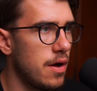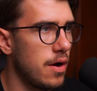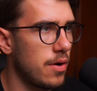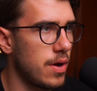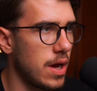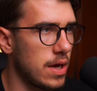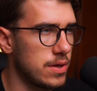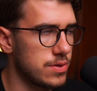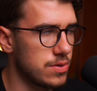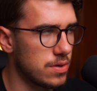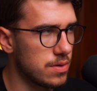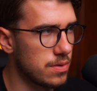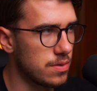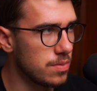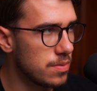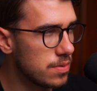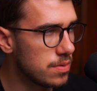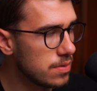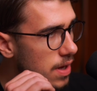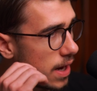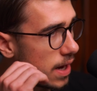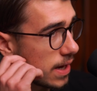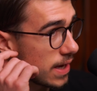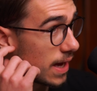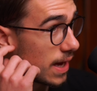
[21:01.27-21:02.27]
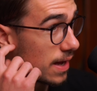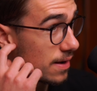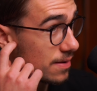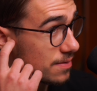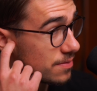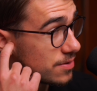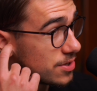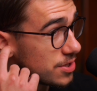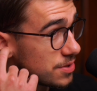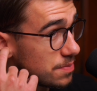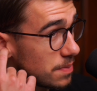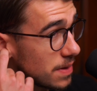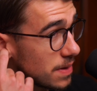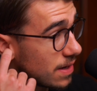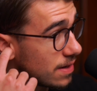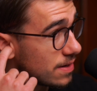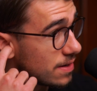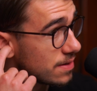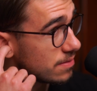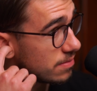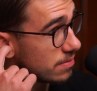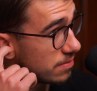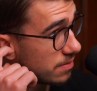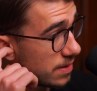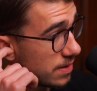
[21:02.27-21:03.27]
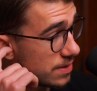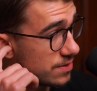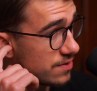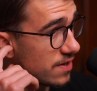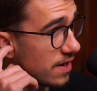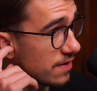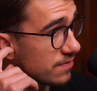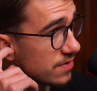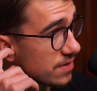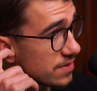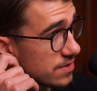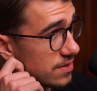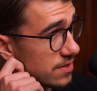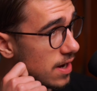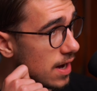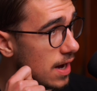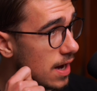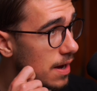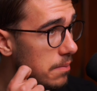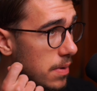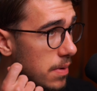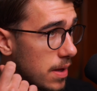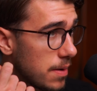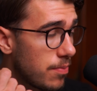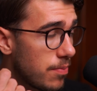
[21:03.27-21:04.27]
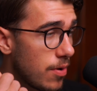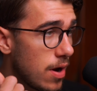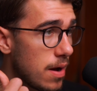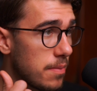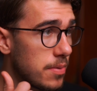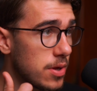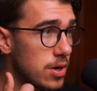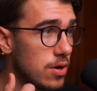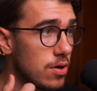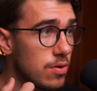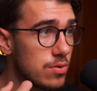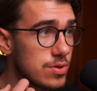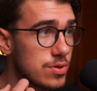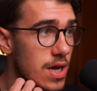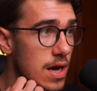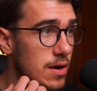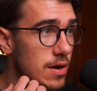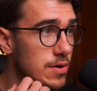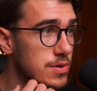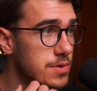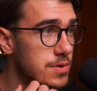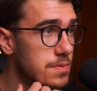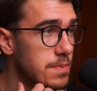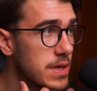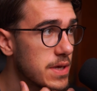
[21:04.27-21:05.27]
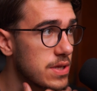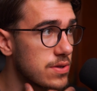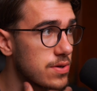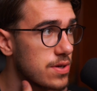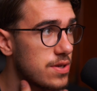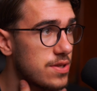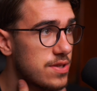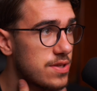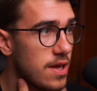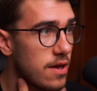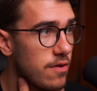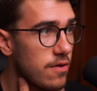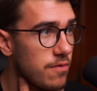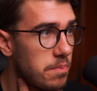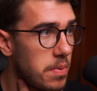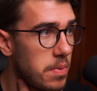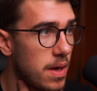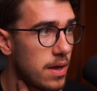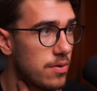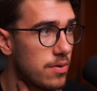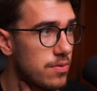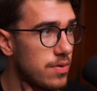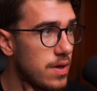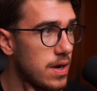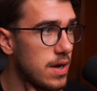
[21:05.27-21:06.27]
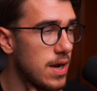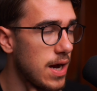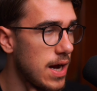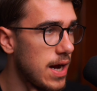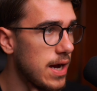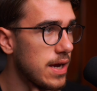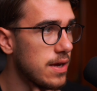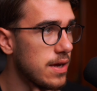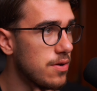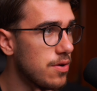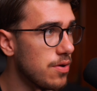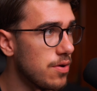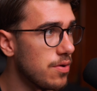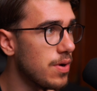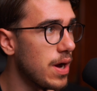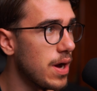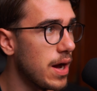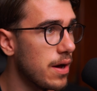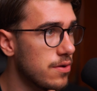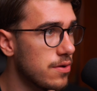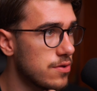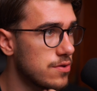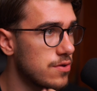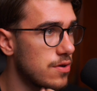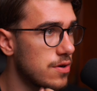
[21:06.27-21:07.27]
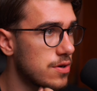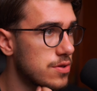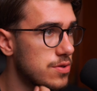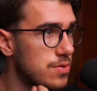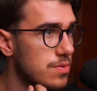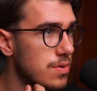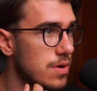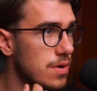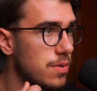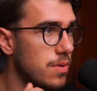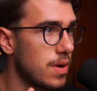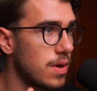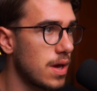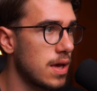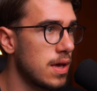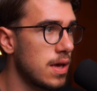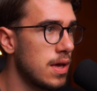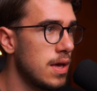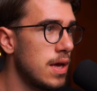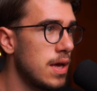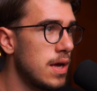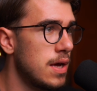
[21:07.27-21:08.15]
Okay, so again, just because it saves us time, it probably knows how to speak to itself better than I know how to talk to it, okay?